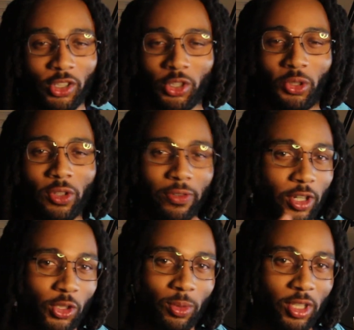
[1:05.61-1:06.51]
Just use the
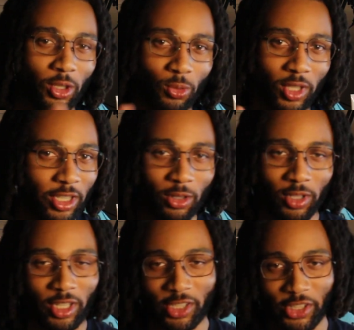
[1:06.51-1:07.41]
first one. You really
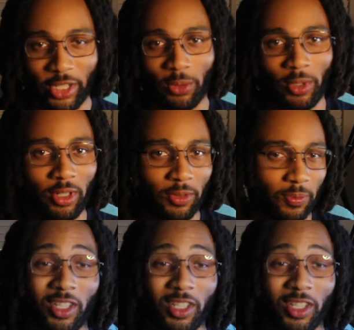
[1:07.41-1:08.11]
don't need the second one.